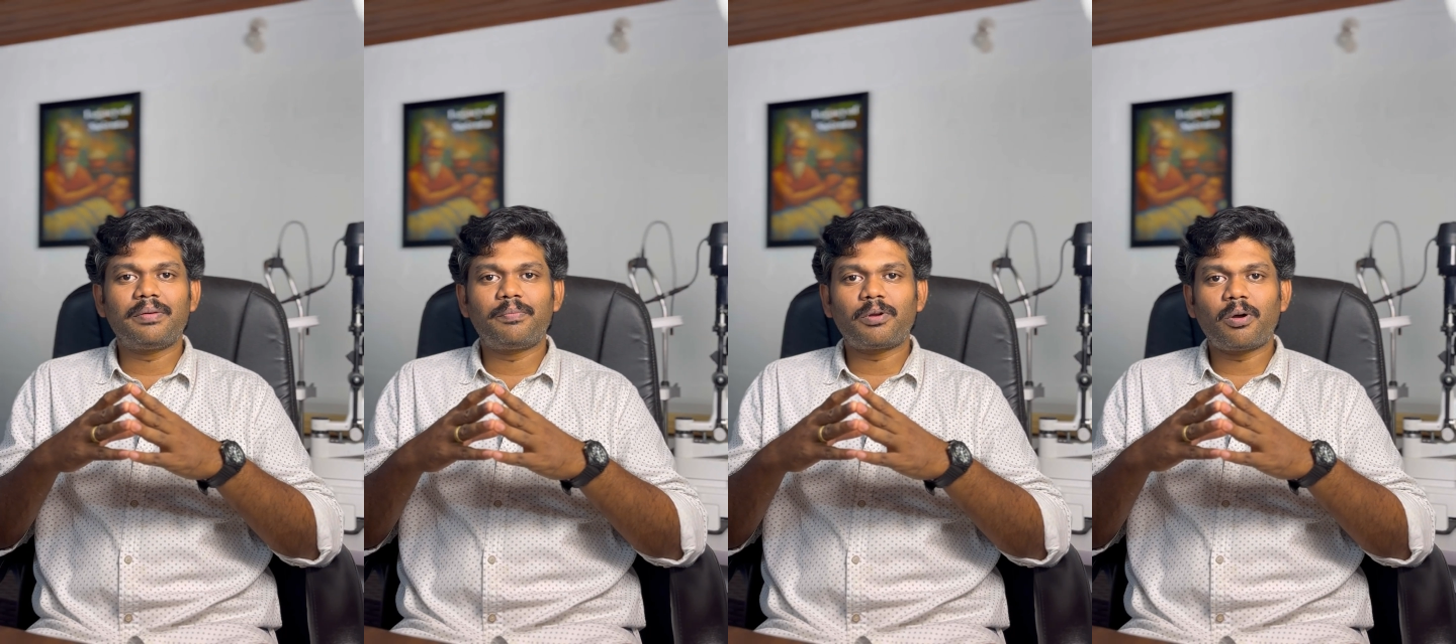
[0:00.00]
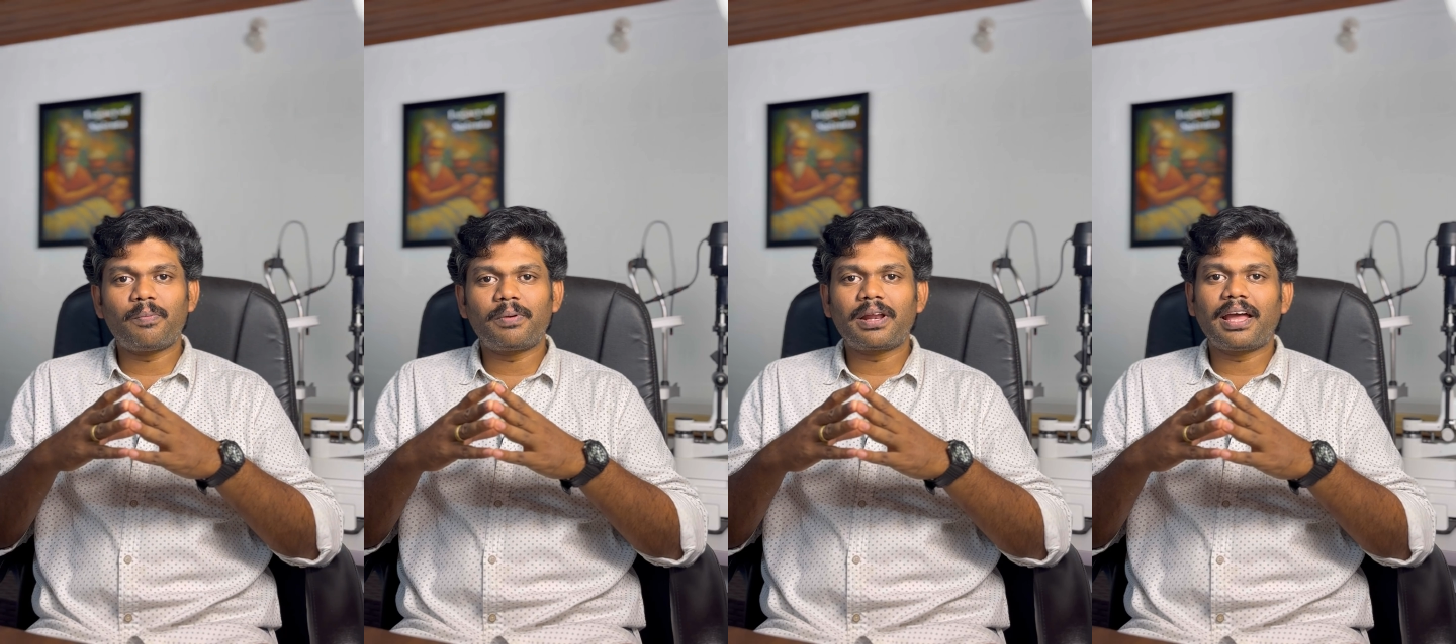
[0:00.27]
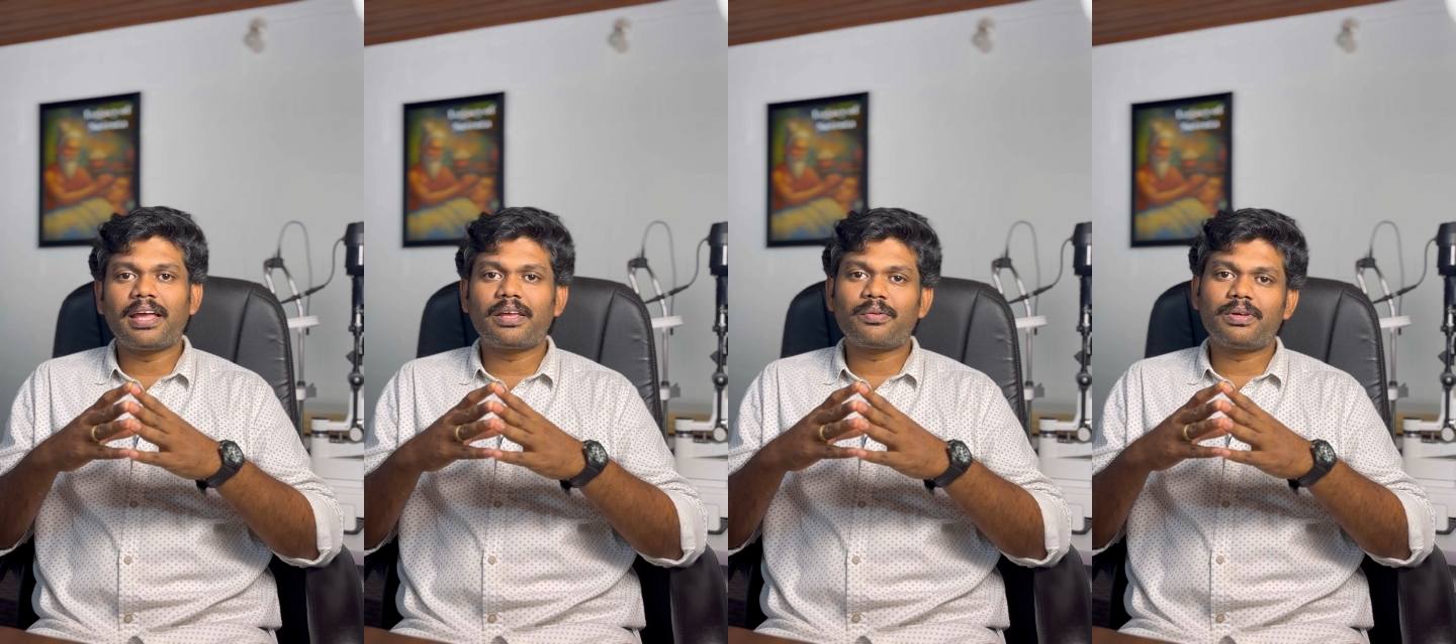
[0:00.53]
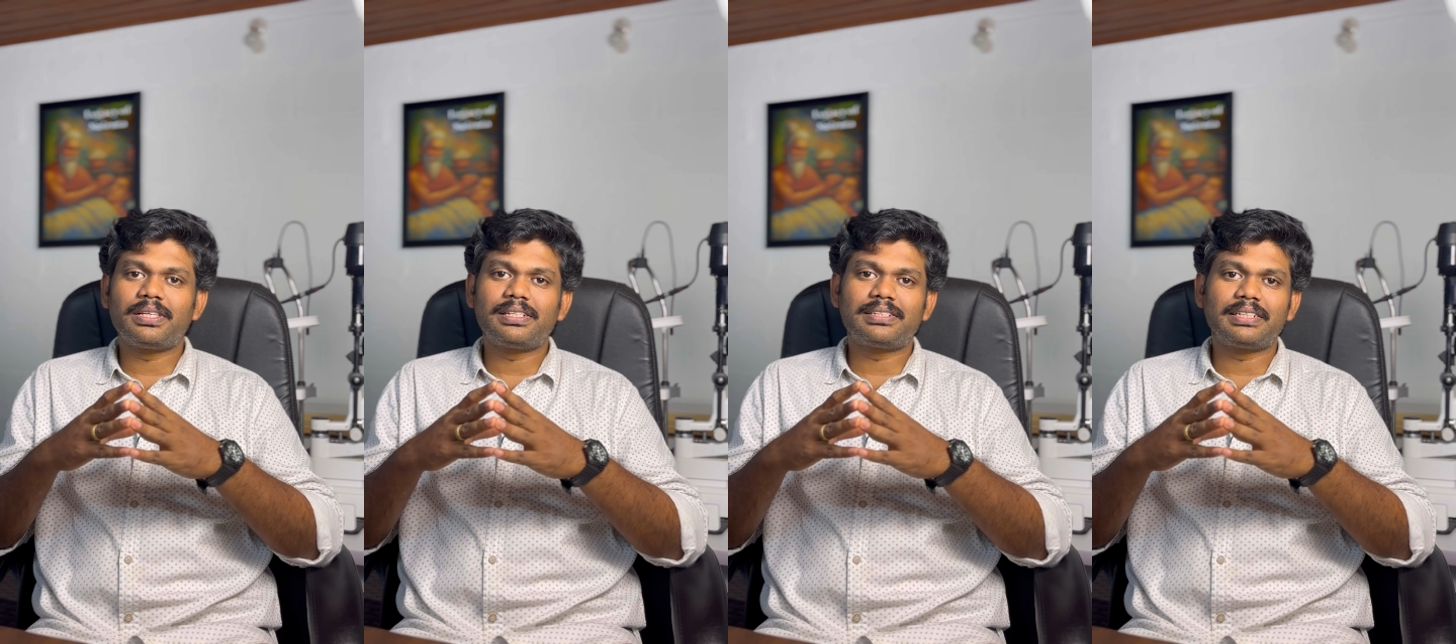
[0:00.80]
proper
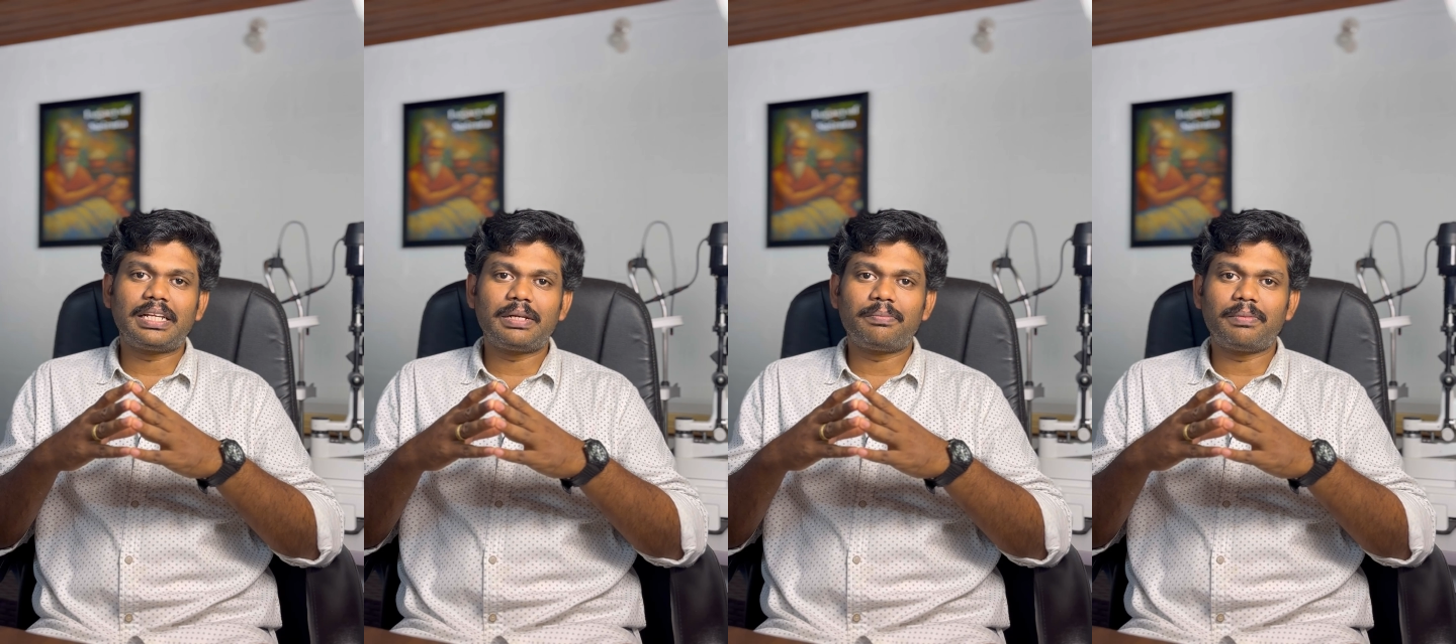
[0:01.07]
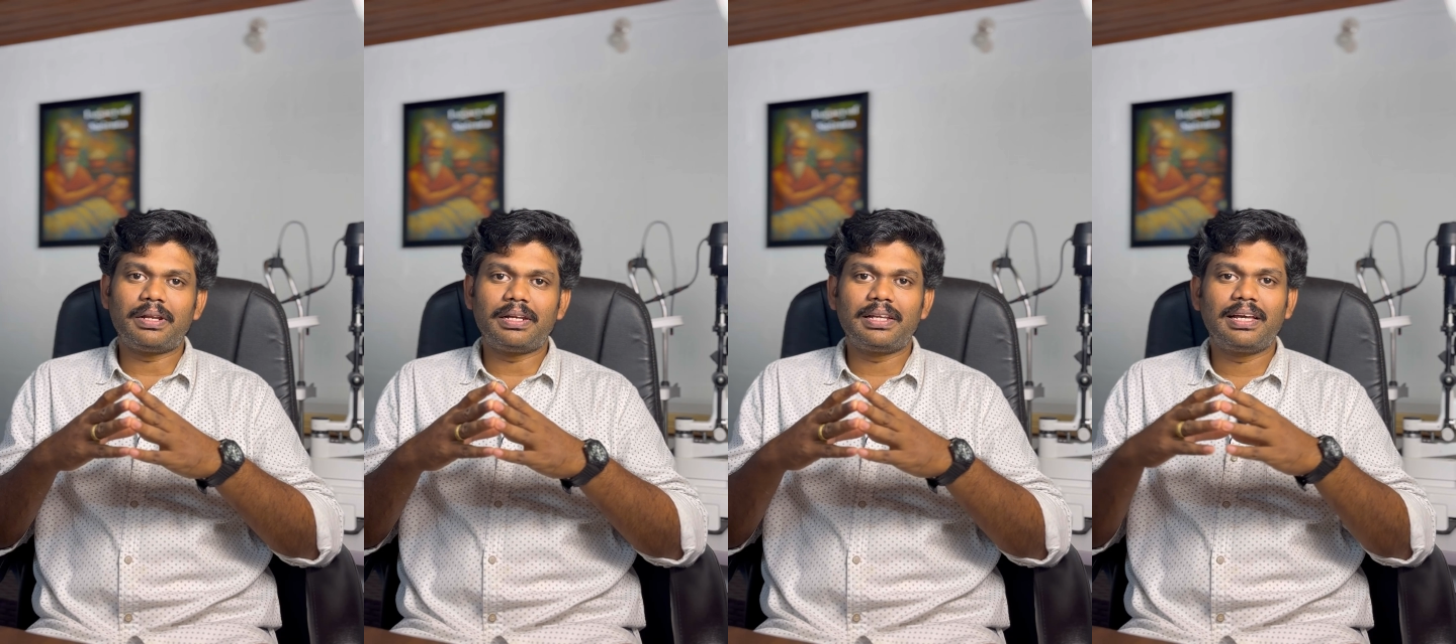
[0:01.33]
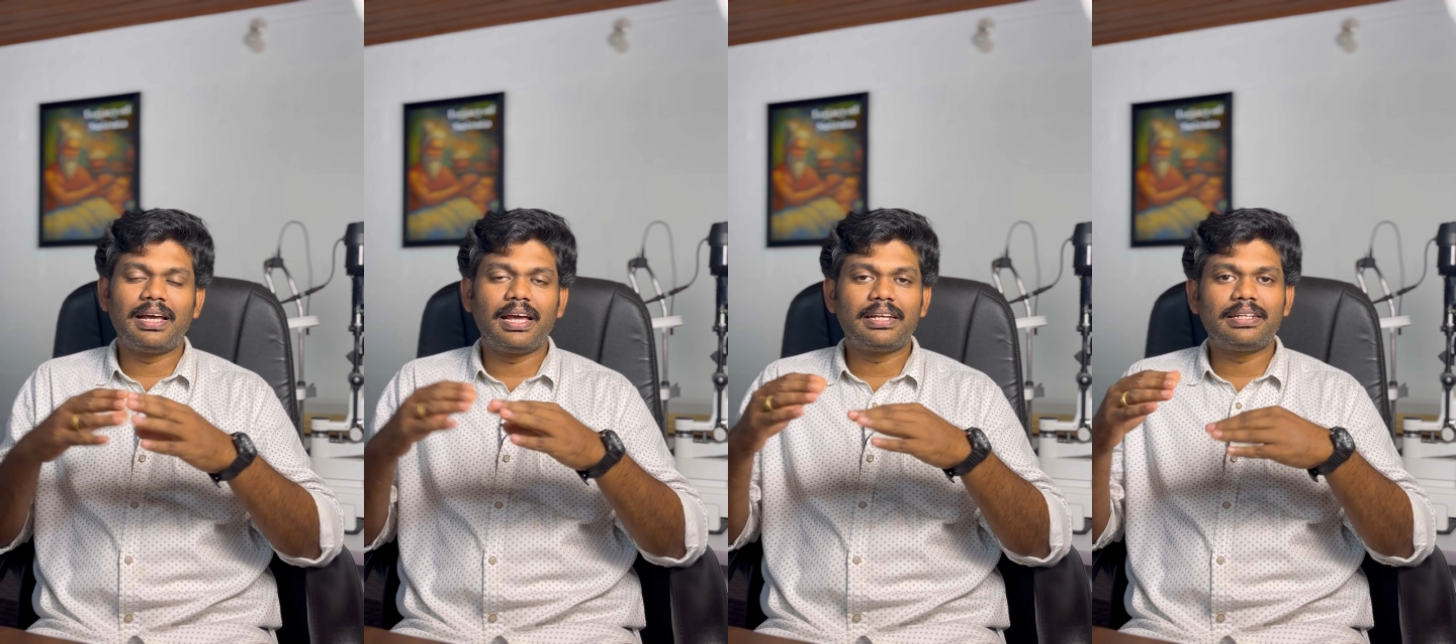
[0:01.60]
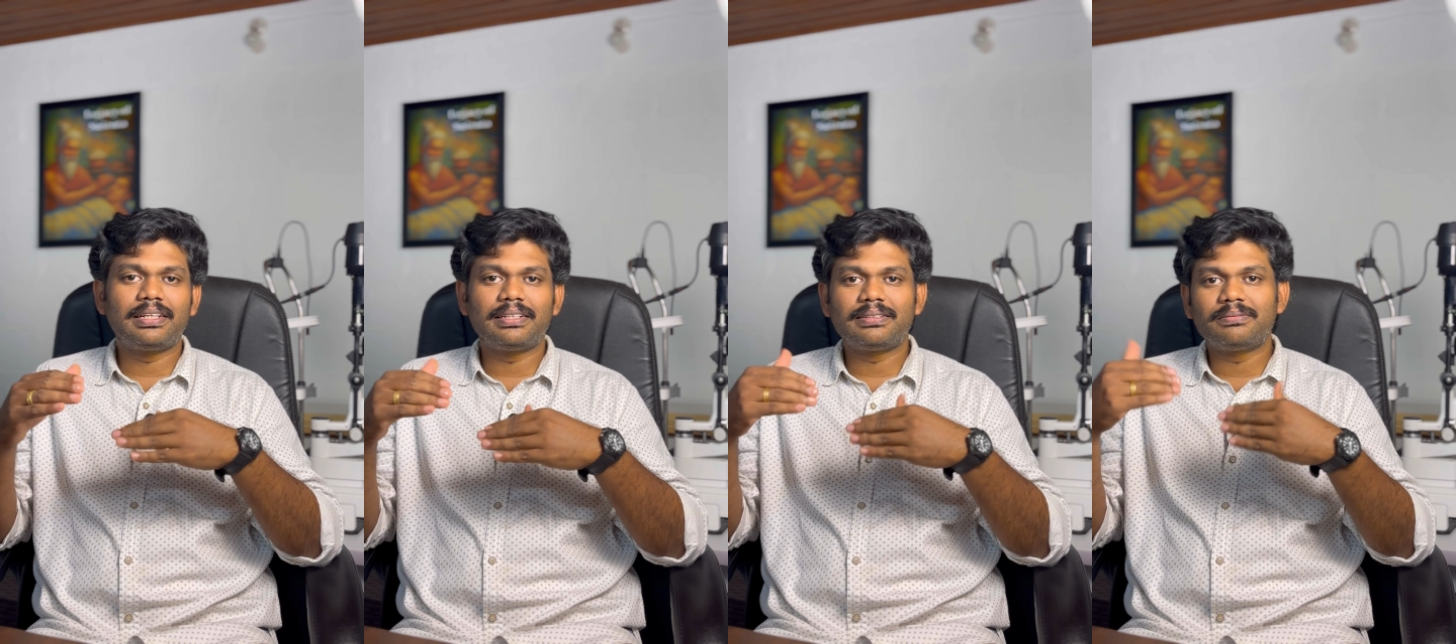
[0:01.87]
Ayurveda treatment at